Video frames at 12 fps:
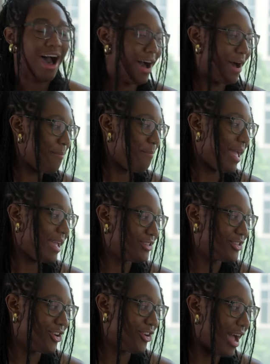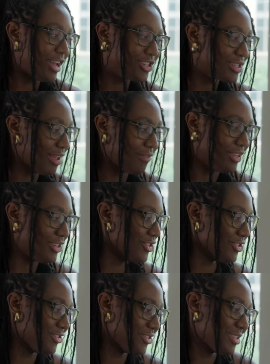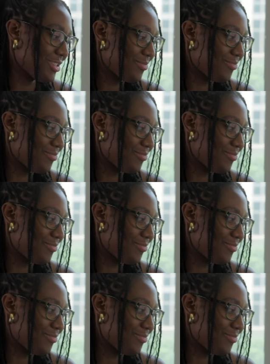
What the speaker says: And so I just love these shoes.